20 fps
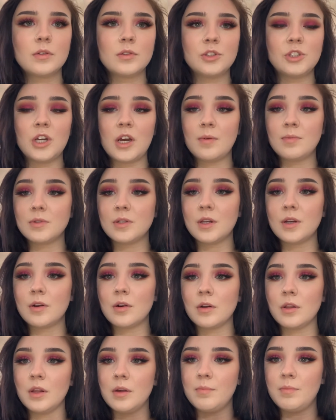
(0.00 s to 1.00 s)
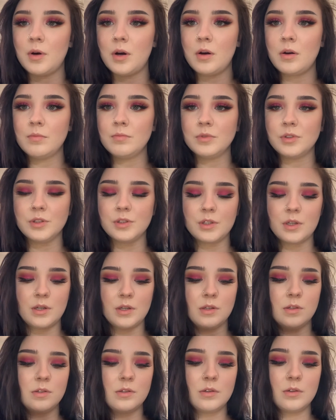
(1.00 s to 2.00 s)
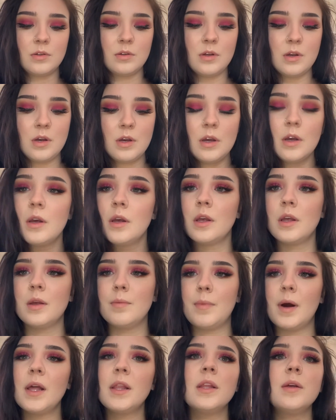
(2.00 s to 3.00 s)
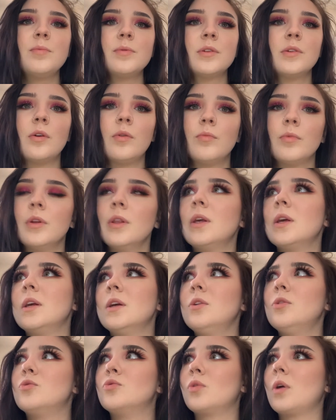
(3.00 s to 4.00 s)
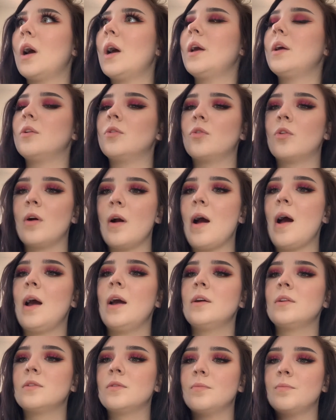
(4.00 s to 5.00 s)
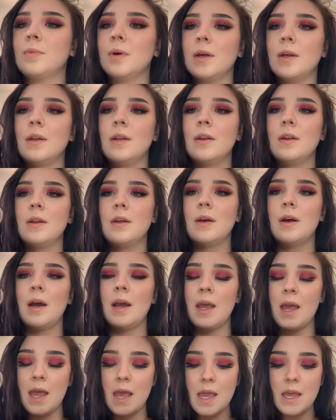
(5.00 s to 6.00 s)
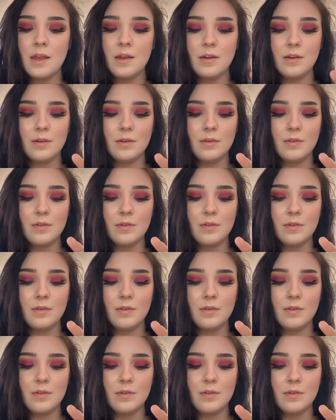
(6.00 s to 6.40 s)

chapstick or lip balm just because my lips don't really get dry and cracked, but I hate